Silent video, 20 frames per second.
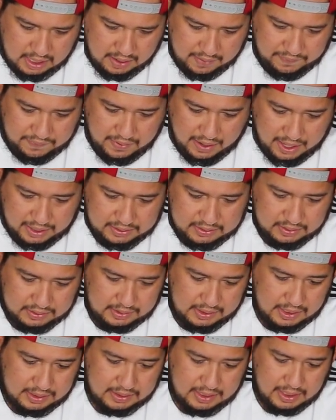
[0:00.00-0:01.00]
if it actually
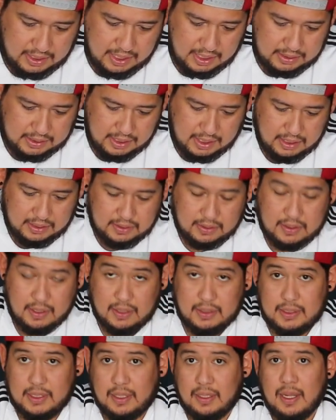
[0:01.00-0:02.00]
tastes like a Cantarito
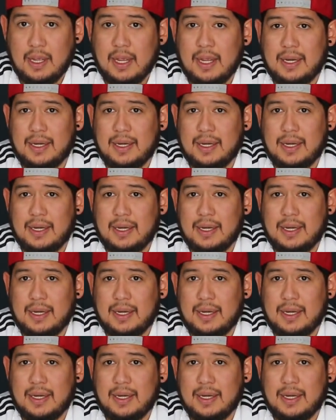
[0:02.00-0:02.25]
cocktail.